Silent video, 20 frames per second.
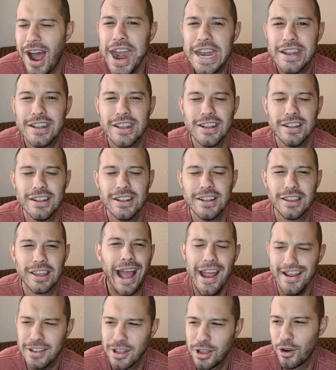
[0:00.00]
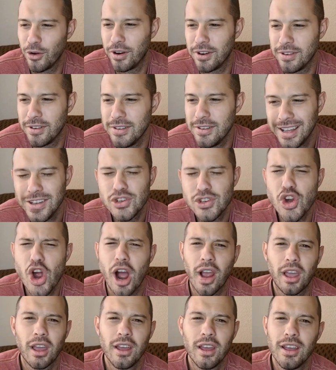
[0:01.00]
I didn't think I did on
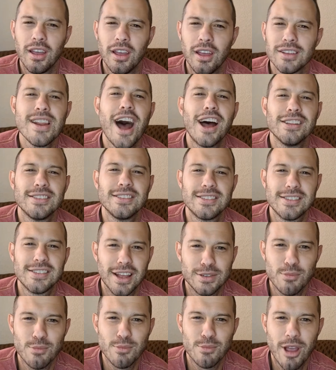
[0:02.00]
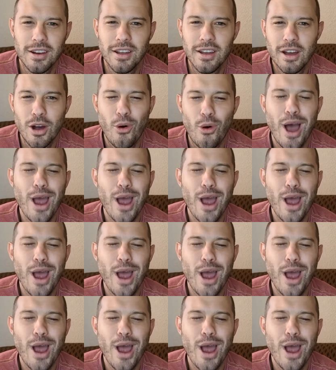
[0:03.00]
Chuck, that's nonsense, man.